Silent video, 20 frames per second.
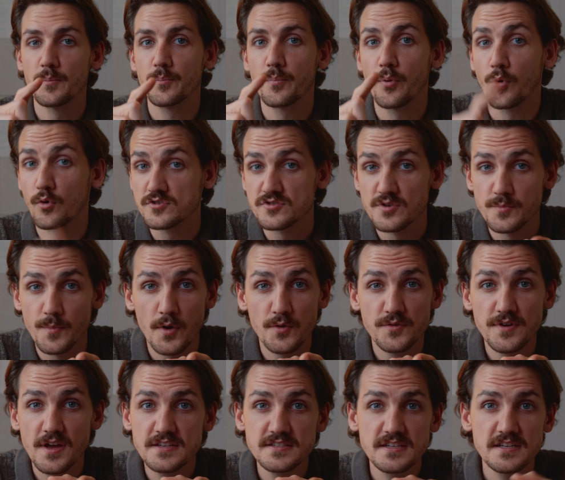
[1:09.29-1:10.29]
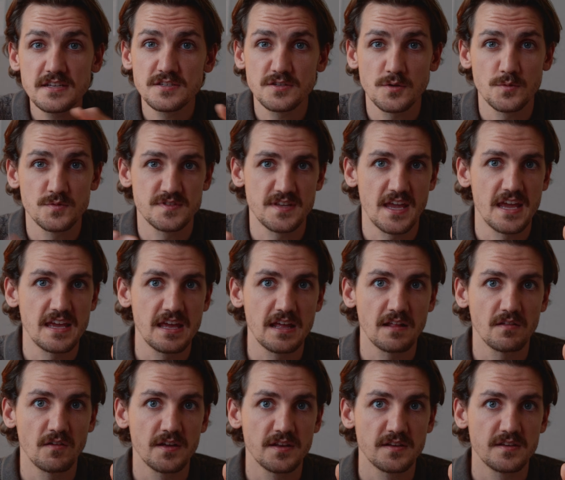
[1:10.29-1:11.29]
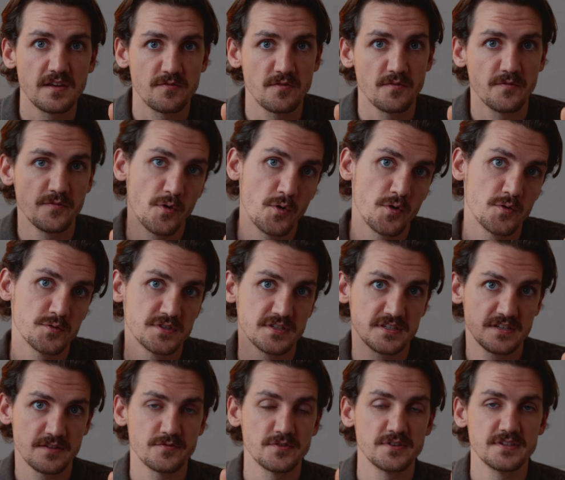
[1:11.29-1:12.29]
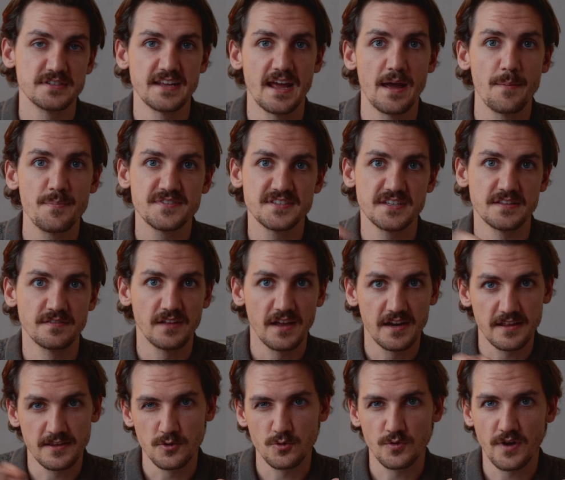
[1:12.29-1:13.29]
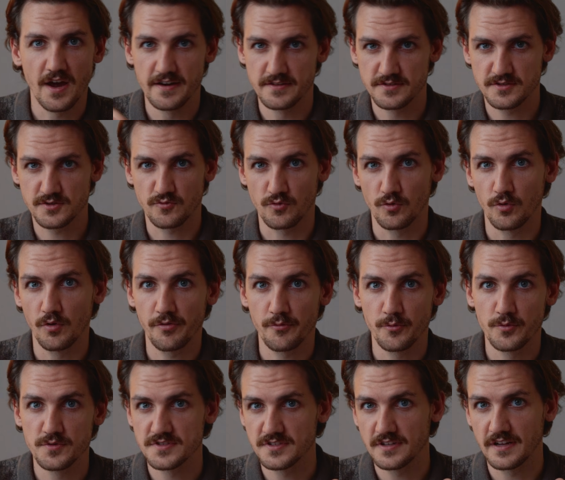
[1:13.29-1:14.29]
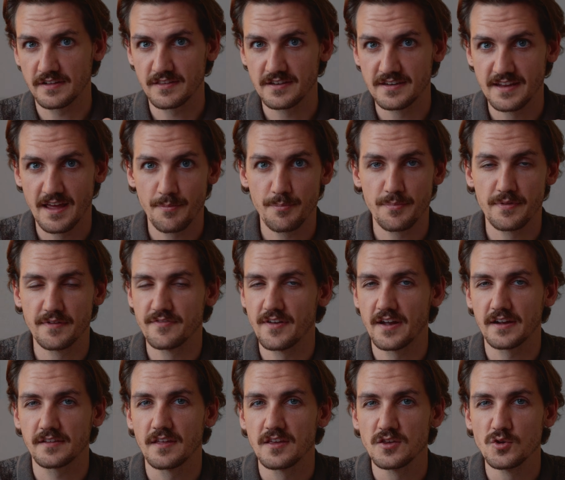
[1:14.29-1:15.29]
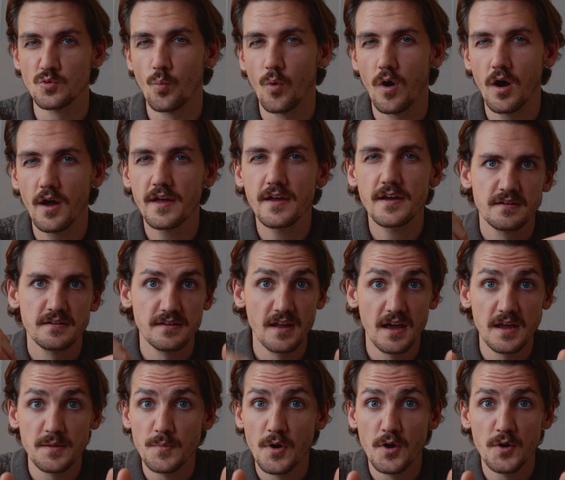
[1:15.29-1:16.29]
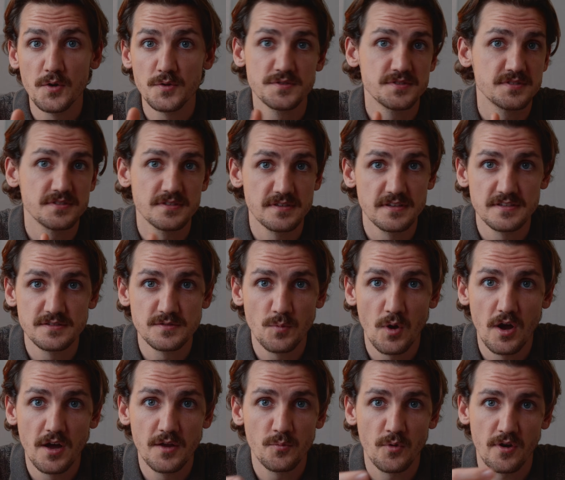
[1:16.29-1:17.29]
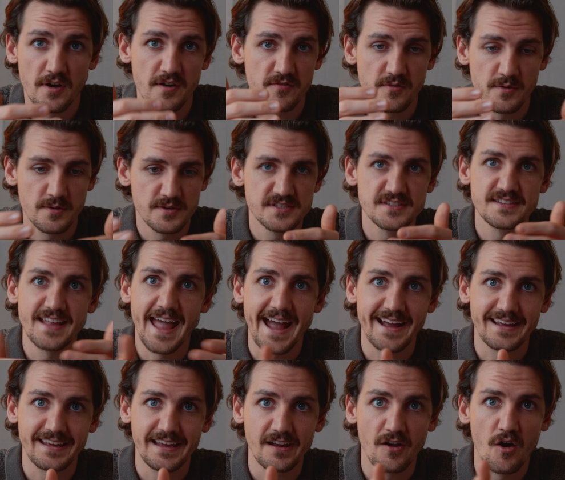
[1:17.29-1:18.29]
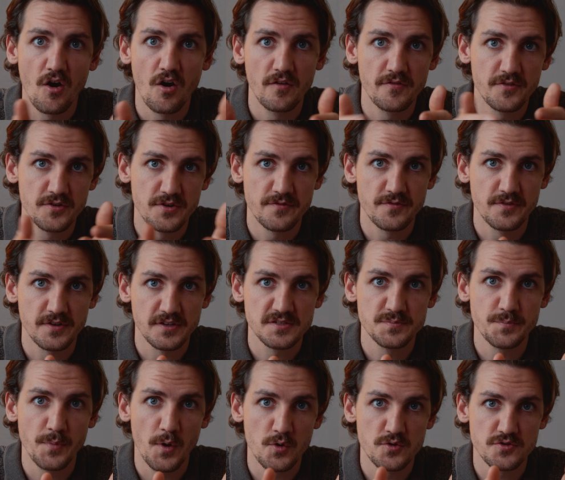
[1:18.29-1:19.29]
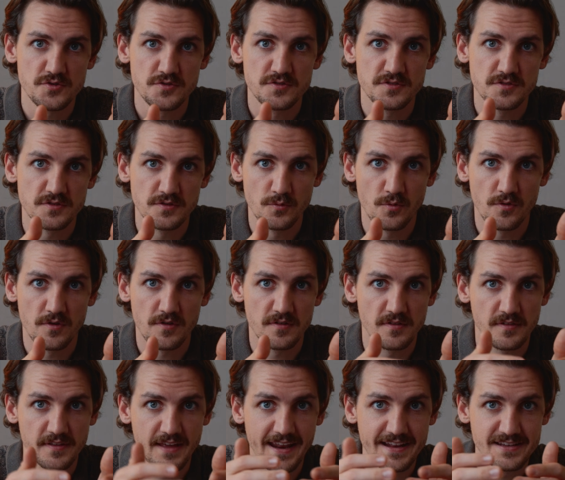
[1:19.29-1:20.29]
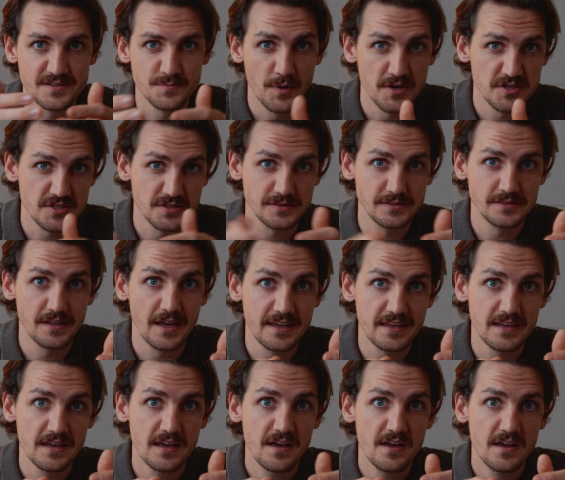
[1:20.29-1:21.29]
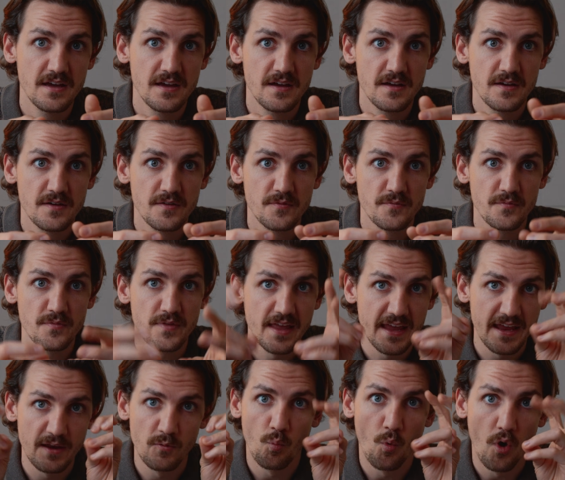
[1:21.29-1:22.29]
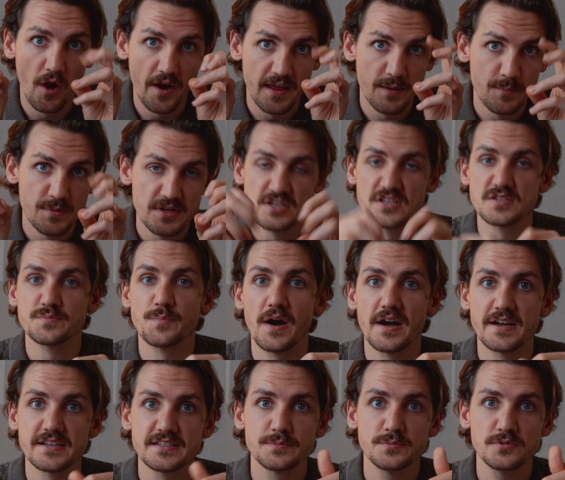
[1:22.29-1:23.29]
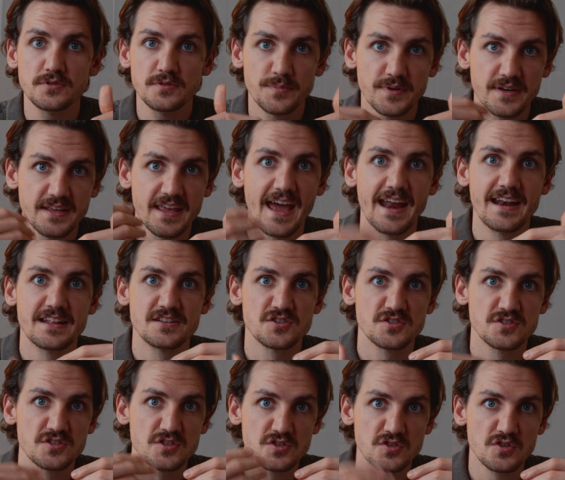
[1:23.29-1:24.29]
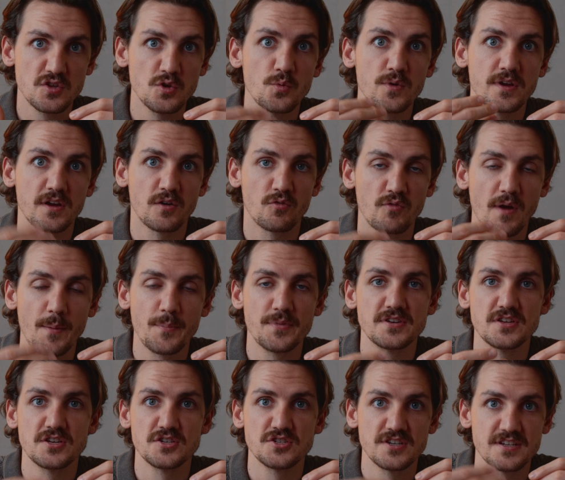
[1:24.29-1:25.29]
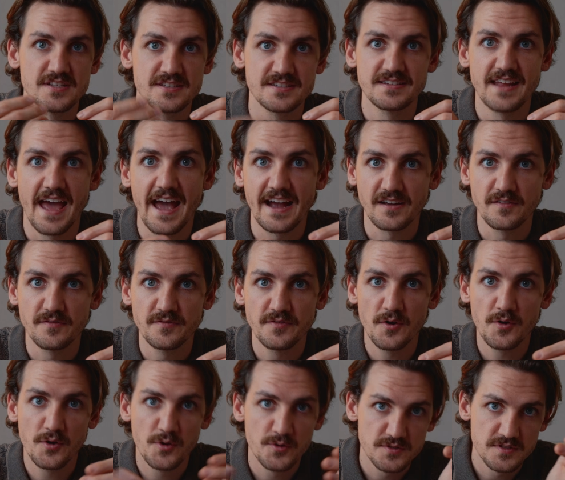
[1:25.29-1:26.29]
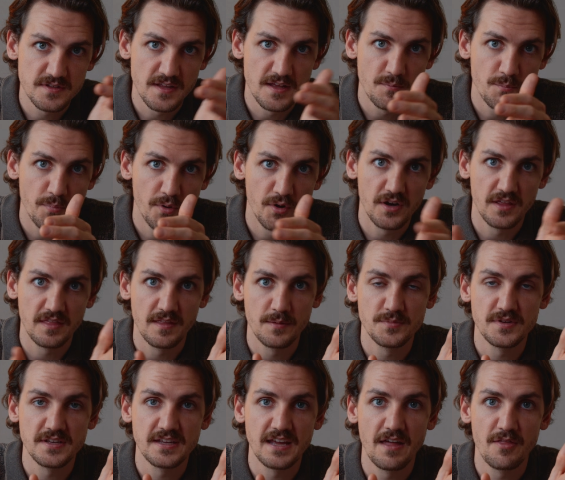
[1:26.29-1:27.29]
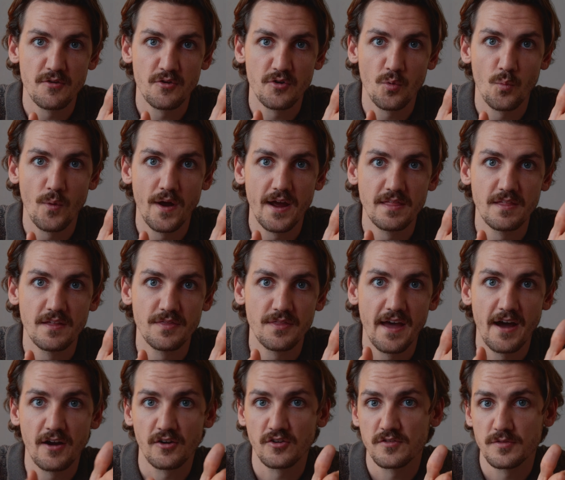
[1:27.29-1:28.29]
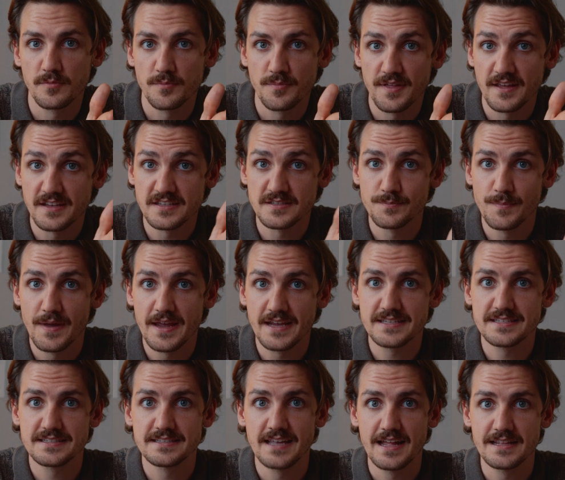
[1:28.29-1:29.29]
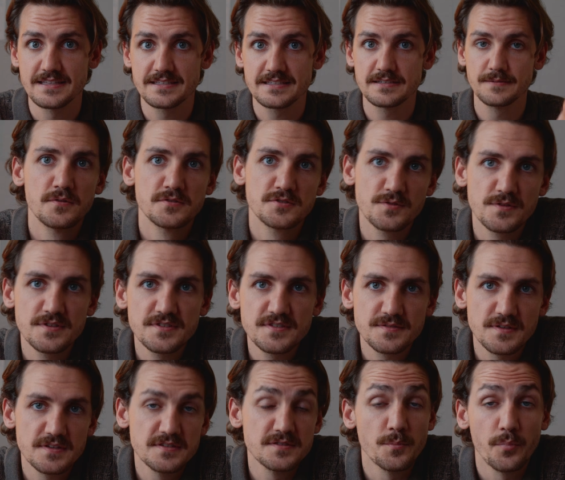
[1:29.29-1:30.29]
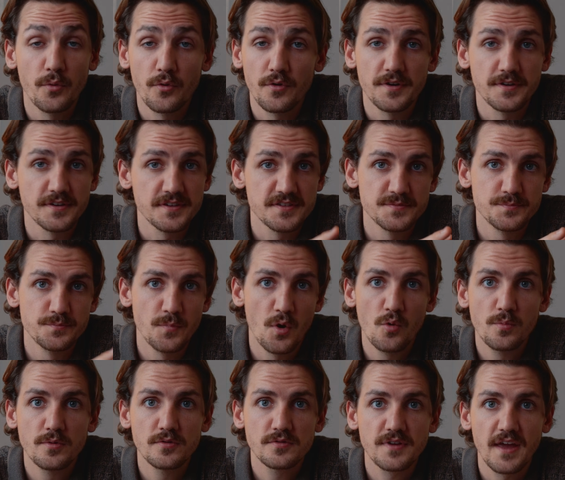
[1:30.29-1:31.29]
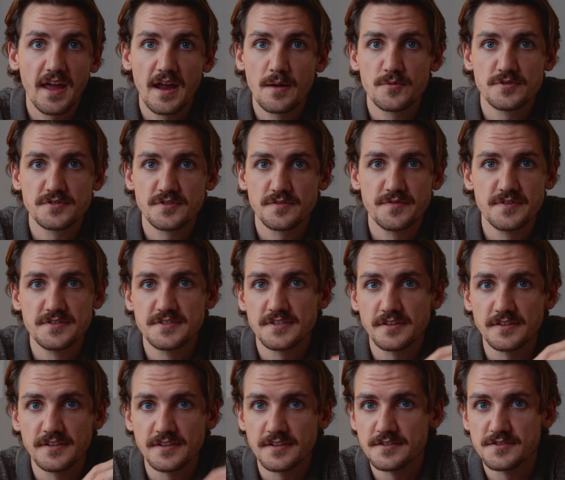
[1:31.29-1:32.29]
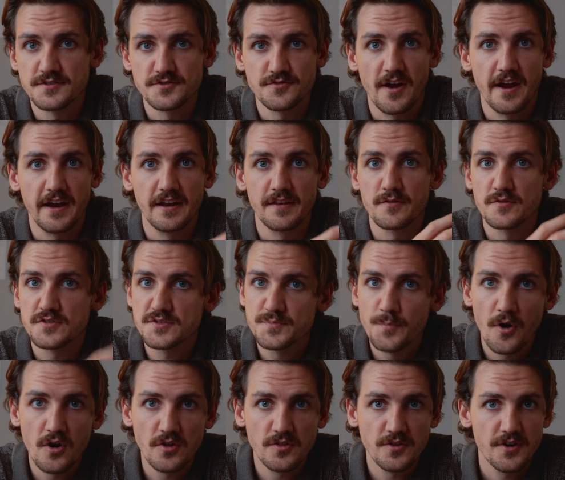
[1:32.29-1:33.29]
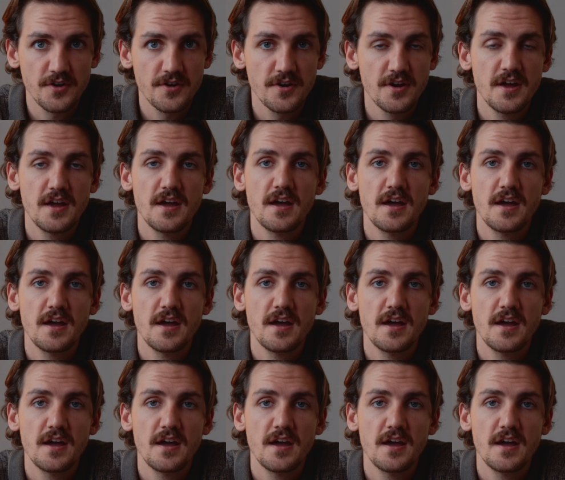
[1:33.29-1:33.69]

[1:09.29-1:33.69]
Portrait mode does it, so it's taking like different photos at different depths and letting you kind of scroll through and select the depth effect that you want. Night modes is one where we're stacking all of your different exposures in order to get as much light in one image as possible. But again, it's just doing a repetition stack of photos and then putting them together in a way that the algorithm thinks makes sense. So this is important because mobile cameras are physically constrained. They're smaller.